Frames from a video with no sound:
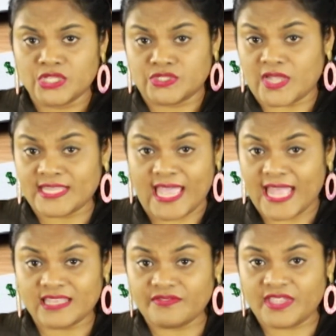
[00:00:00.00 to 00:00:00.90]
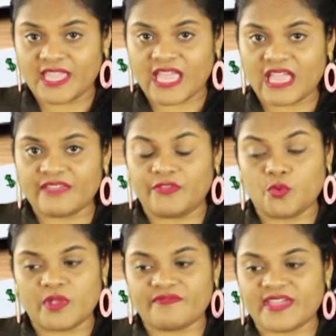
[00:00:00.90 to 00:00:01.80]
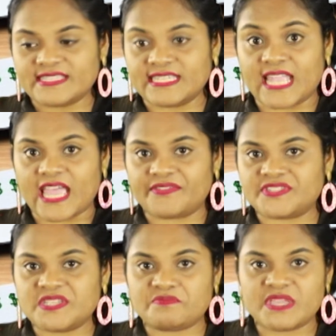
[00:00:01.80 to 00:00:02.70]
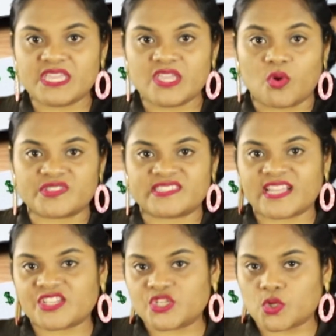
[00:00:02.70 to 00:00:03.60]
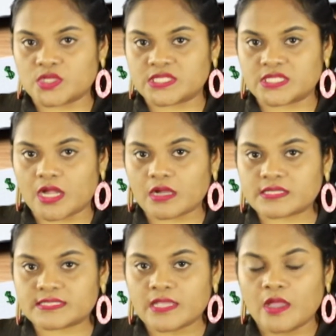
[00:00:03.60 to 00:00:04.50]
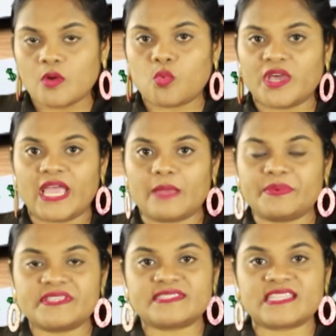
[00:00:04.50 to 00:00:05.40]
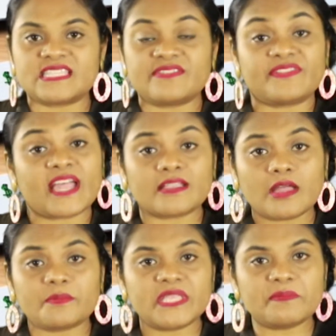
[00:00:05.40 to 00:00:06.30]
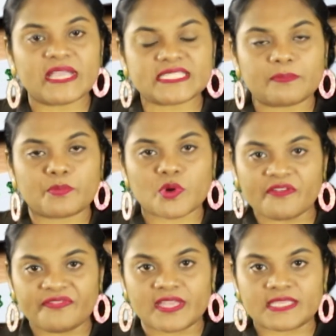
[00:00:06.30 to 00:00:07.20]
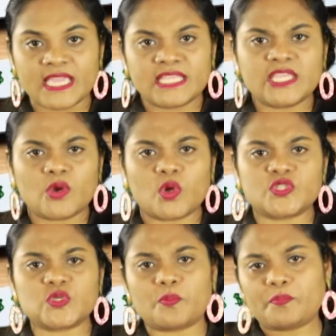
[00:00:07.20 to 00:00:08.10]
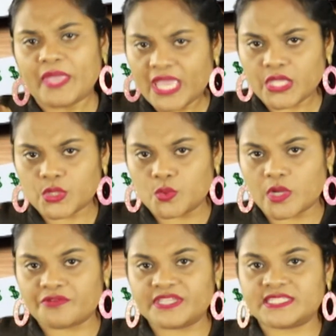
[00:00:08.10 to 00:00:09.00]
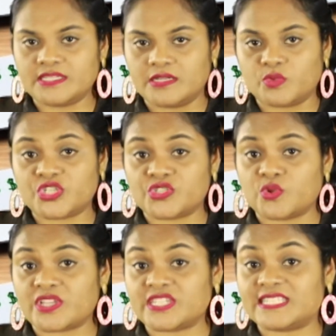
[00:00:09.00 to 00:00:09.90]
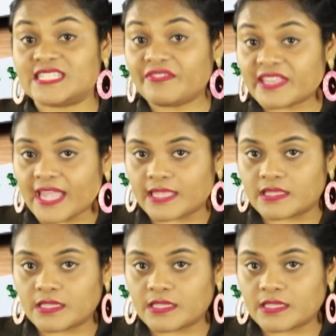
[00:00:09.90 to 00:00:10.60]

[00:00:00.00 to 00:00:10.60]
So at the end of the year, if you invest in FCB or Sagicor stocks, what happens is if that company makes a profit, they also pay you a return, which is known as a dividend.